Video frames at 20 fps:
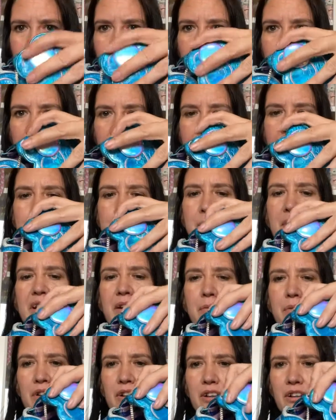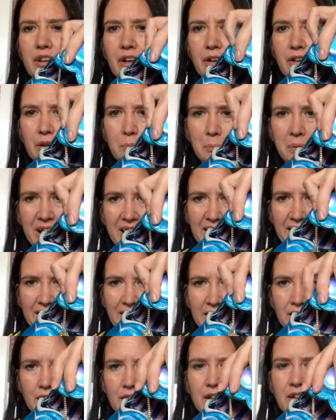have fit, but it wouldn't go
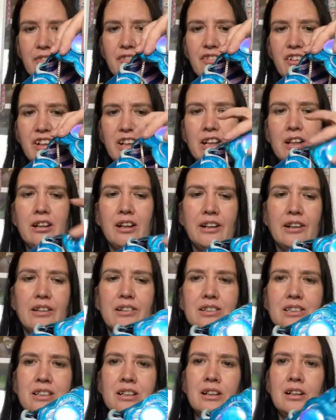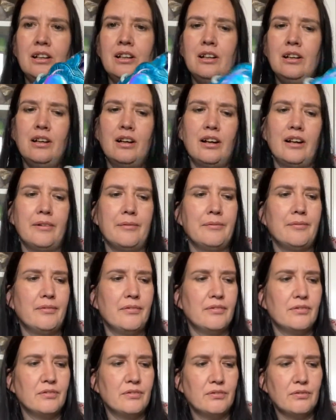completely fully closed
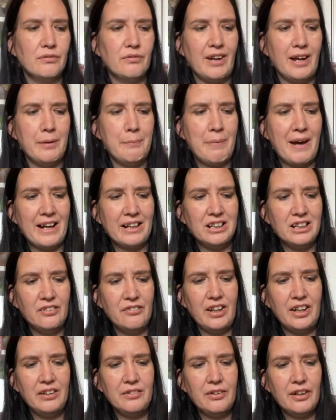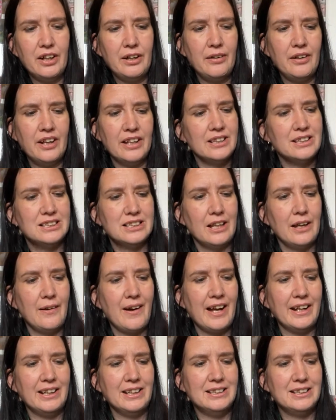right back to the Velcro, and so
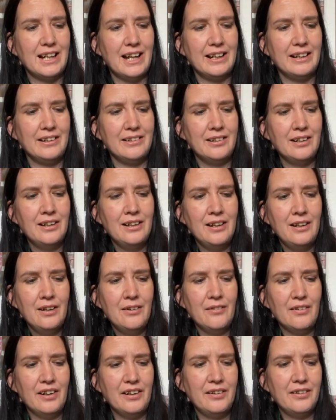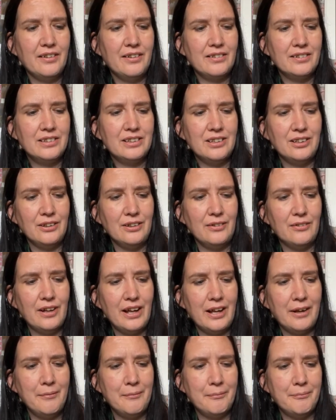I decided
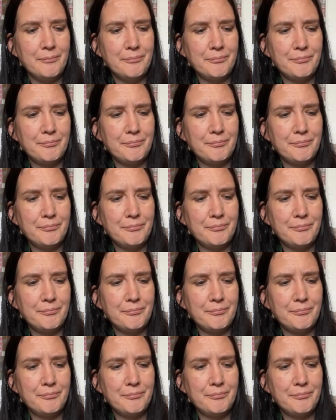to